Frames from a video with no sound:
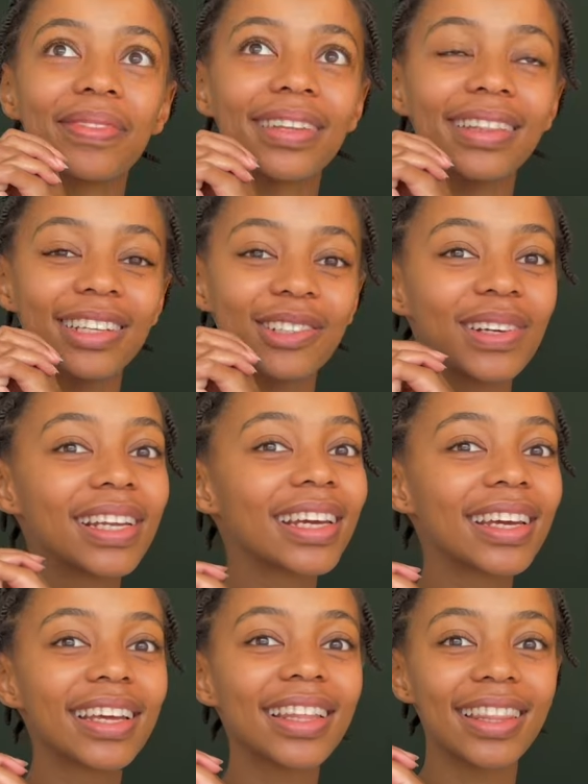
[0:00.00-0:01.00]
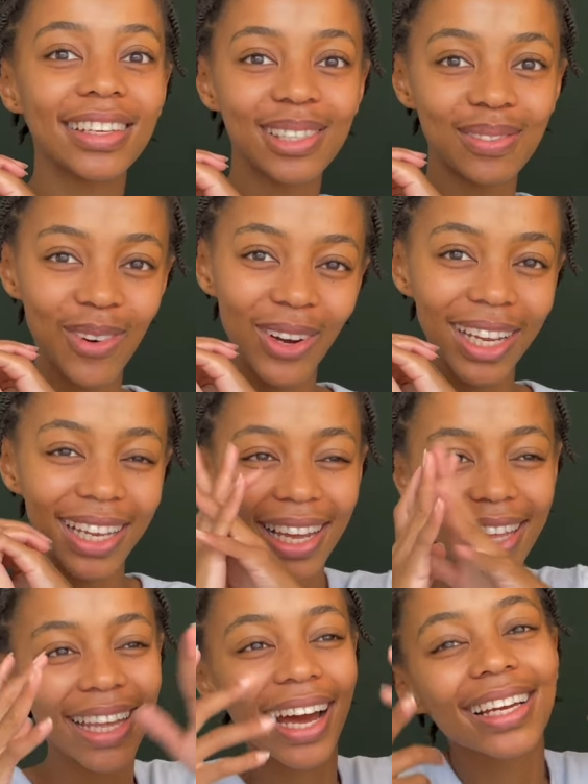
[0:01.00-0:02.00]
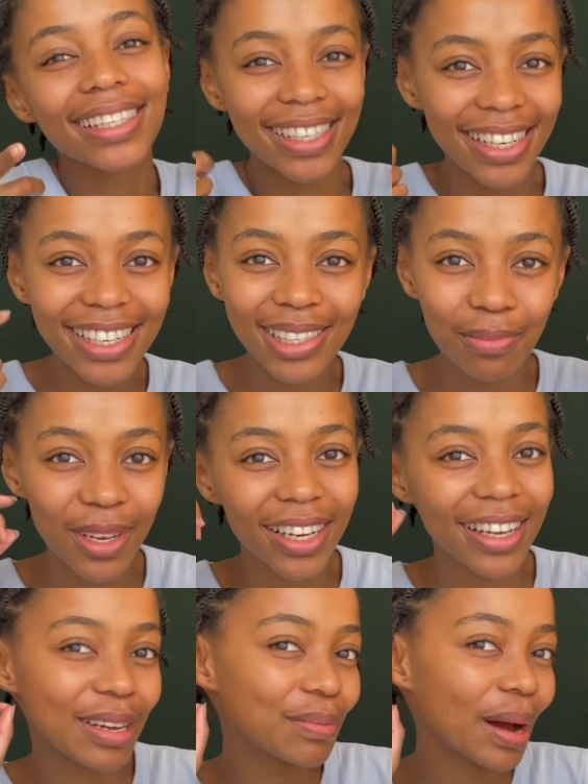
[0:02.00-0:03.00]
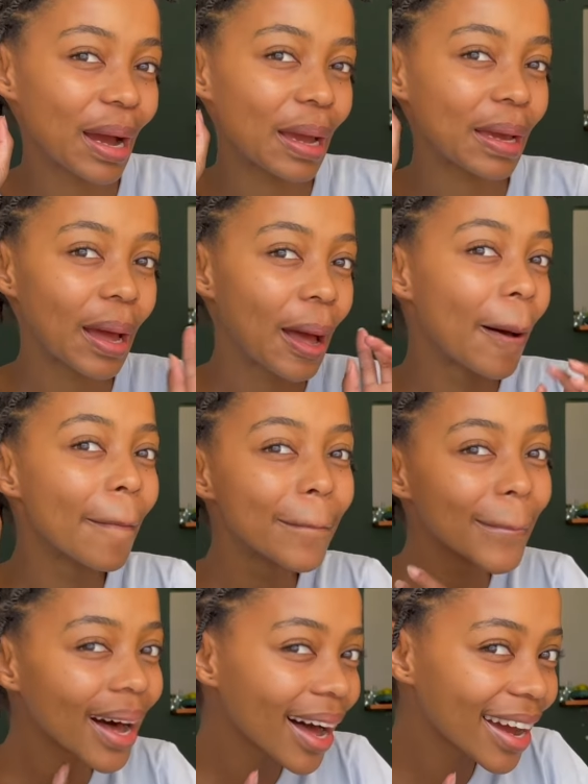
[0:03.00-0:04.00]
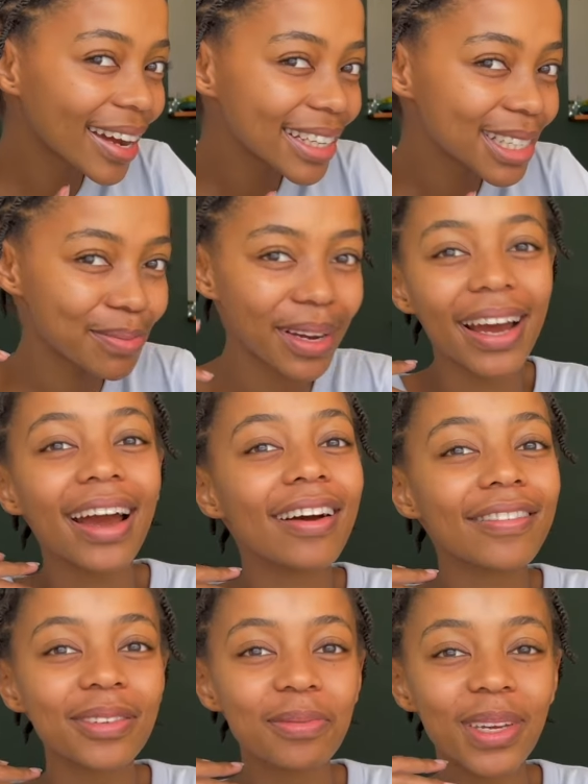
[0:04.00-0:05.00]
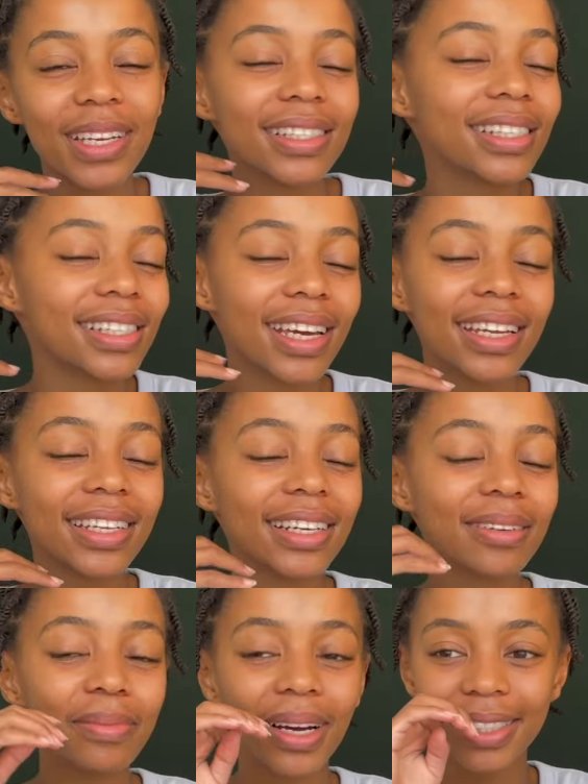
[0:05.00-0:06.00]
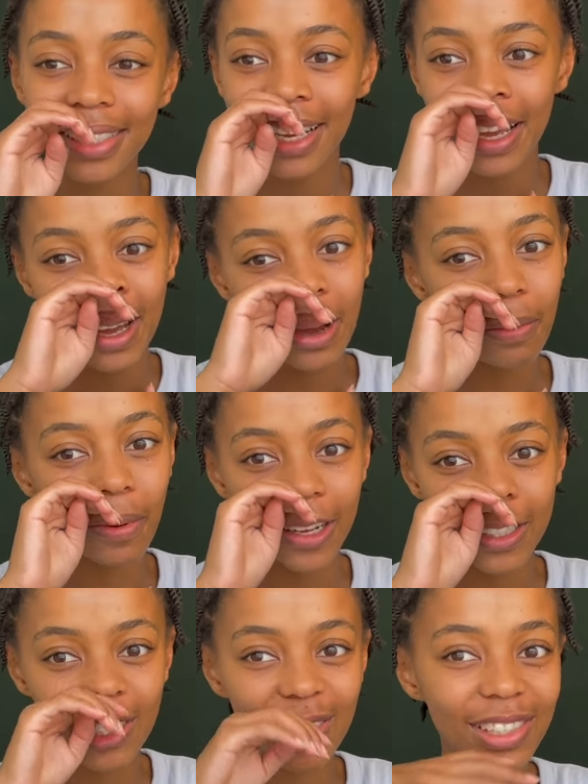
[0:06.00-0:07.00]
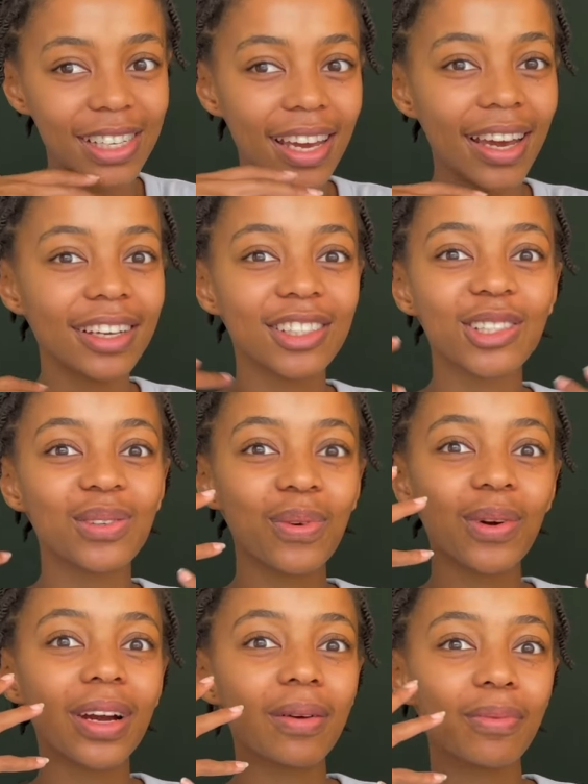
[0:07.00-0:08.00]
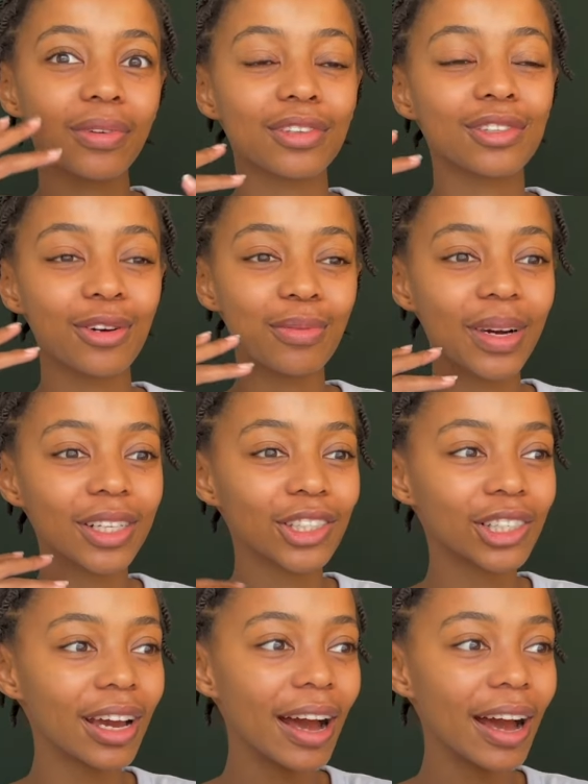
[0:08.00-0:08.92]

literally this morning. Like, the idea has been in my mind, but I haven't been entertaining it much. But today I just woke up with so much